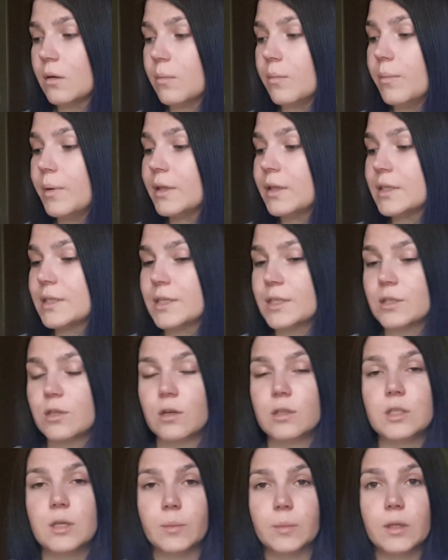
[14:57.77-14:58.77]
But this is
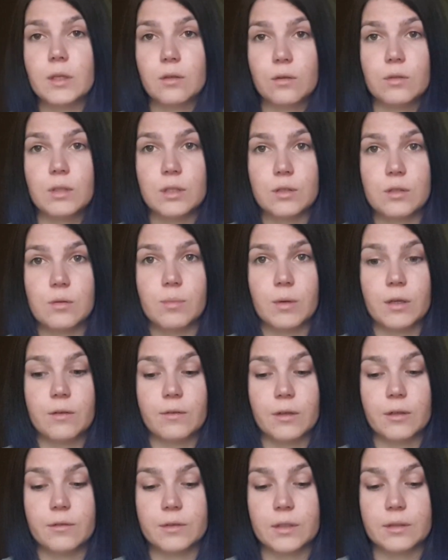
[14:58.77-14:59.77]
not something you need to be
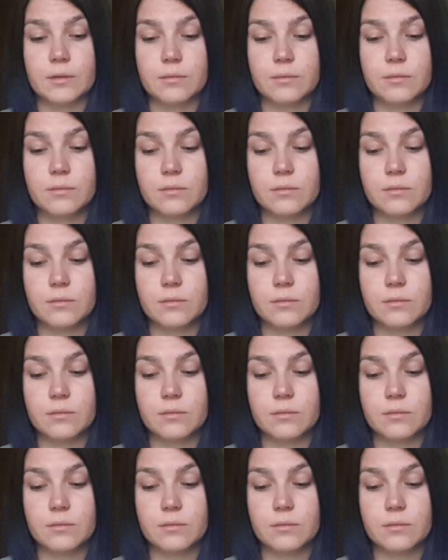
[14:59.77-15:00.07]
involved in.